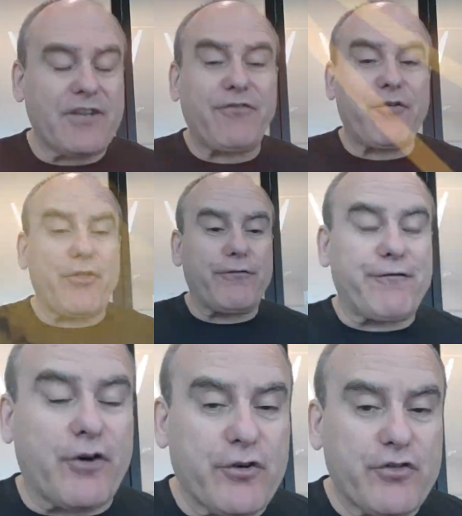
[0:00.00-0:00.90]
is for the
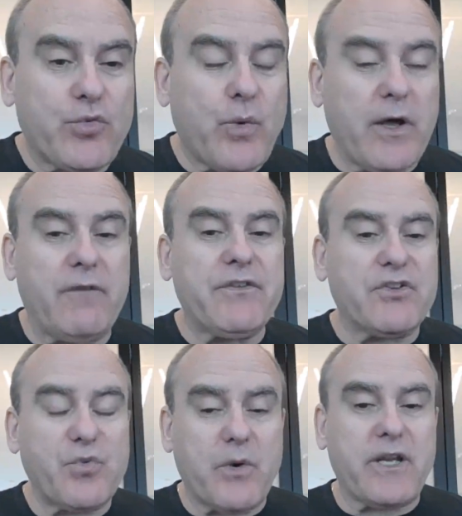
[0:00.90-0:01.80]
first 12 to
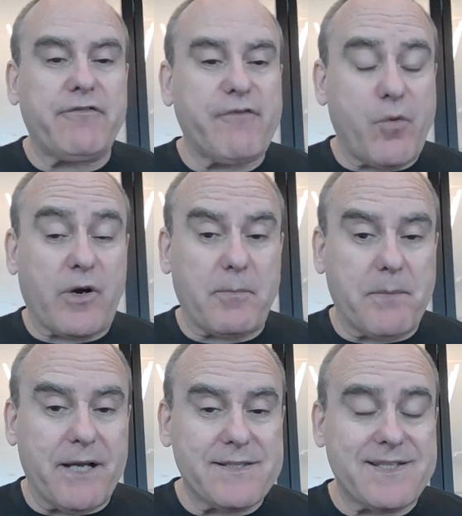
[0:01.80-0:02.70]
24
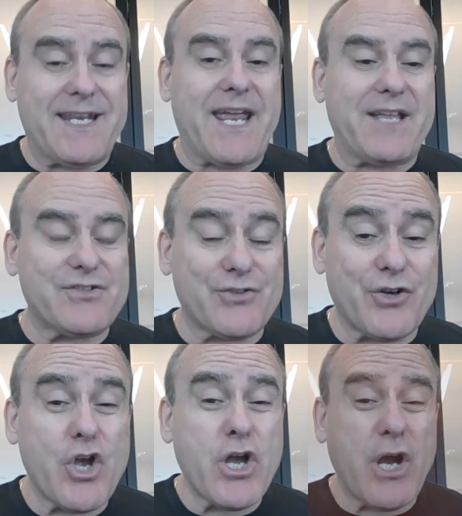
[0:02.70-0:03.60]
months, the answer,